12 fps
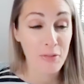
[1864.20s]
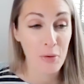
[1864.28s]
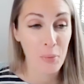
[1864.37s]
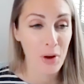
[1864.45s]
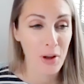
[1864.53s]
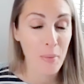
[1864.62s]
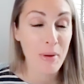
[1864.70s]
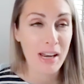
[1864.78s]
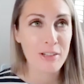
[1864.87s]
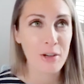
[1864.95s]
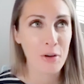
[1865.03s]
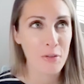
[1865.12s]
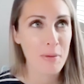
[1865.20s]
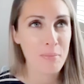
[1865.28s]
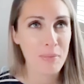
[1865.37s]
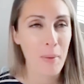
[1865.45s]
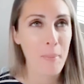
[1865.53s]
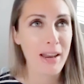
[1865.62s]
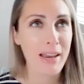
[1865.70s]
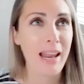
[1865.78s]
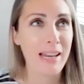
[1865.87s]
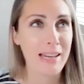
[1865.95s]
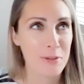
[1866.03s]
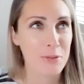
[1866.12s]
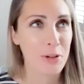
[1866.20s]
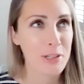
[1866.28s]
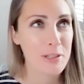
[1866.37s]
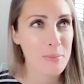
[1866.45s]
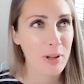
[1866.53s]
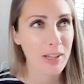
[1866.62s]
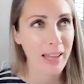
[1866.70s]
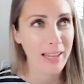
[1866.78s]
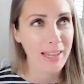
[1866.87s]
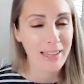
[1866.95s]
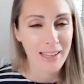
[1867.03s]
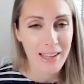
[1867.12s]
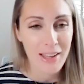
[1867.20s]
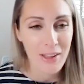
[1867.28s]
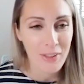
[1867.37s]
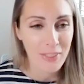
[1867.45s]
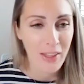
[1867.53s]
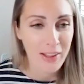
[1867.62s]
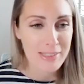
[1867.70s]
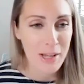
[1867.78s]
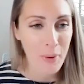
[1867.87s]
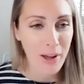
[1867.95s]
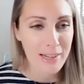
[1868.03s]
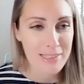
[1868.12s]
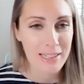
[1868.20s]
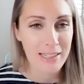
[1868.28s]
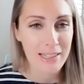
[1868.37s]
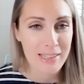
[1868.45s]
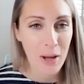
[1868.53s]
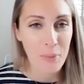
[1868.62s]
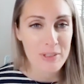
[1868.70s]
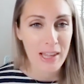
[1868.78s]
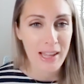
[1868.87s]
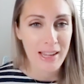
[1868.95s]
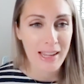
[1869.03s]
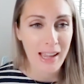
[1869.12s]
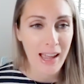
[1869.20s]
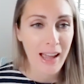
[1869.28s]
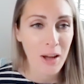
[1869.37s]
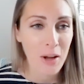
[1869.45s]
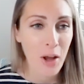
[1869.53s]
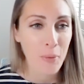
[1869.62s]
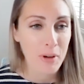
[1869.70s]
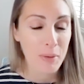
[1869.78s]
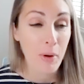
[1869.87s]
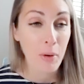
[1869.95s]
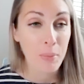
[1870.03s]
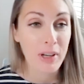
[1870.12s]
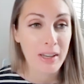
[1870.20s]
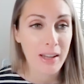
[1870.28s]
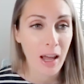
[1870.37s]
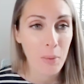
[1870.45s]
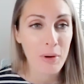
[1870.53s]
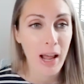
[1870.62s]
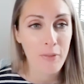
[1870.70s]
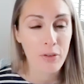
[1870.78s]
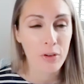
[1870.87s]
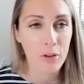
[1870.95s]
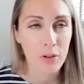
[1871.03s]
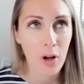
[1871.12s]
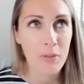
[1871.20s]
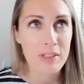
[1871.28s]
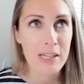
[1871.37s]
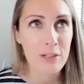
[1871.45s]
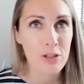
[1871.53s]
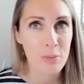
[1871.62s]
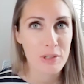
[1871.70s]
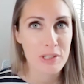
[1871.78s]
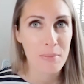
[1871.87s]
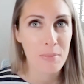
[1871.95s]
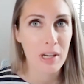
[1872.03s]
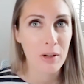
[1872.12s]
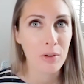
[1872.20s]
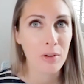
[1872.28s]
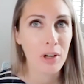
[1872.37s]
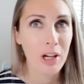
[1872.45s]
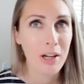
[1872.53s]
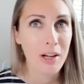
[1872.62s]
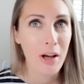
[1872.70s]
know if it worked. I mean, I don't know if he, that made any difference, but like, that's how I did it, because I was like, I only open. I would have a conversation with somebody or